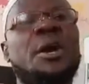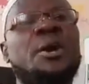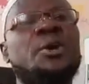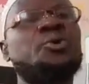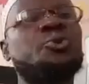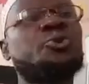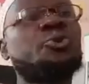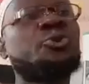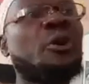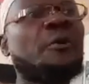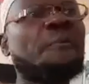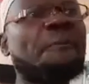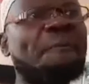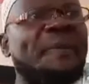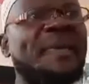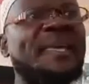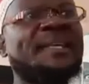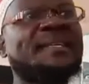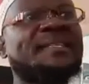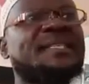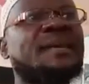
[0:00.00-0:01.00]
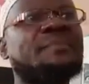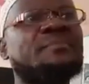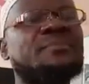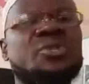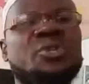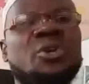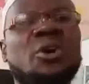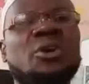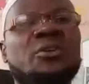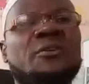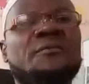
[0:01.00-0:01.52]
You should not pick some
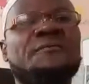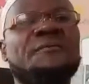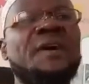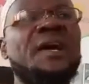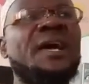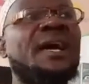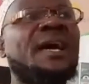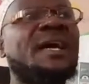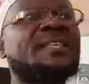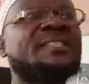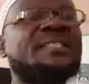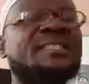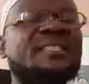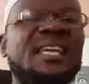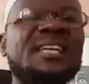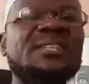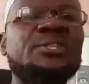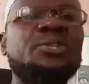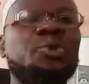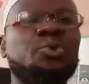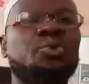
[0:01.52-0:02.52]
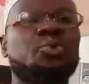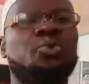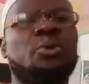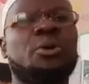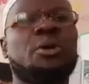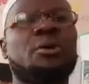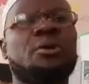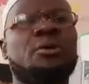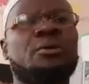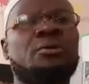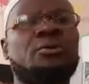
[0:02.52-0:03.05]
sort of a statue
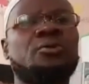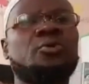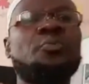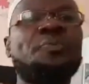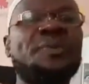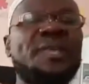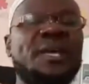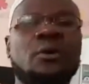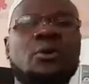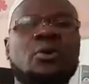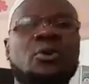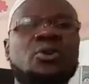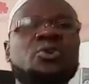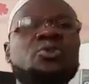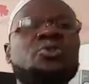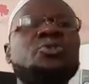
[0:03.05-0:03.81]
to be a god.